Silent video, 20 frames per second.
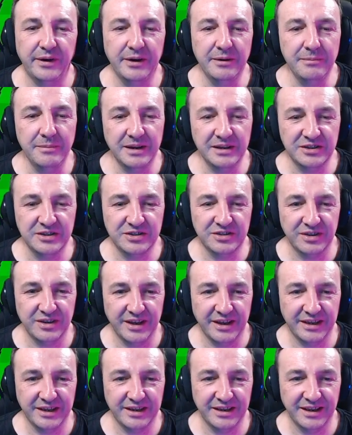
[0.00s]
much
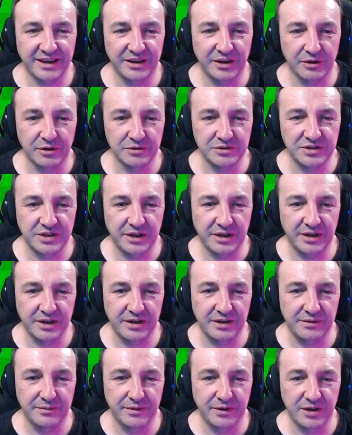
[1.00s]
like an alternative
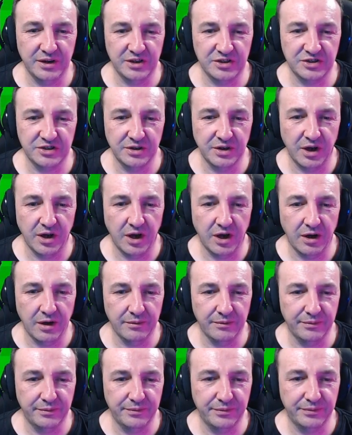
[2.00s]
version of
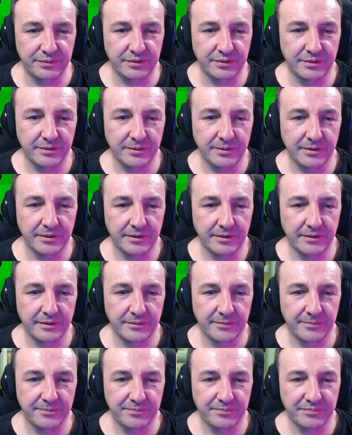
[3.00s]

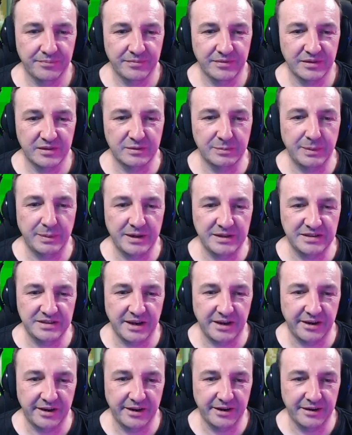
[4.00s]
Space
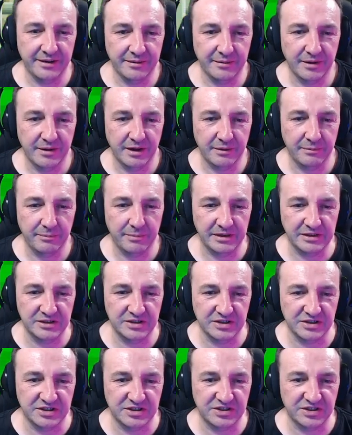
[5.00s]
Harrier, but
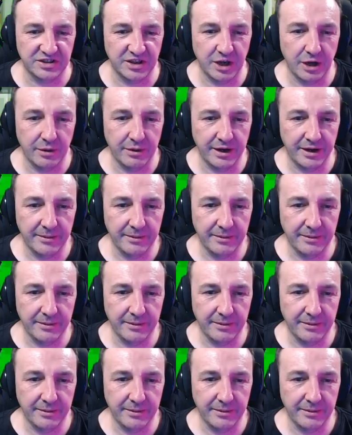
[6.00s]
just slower.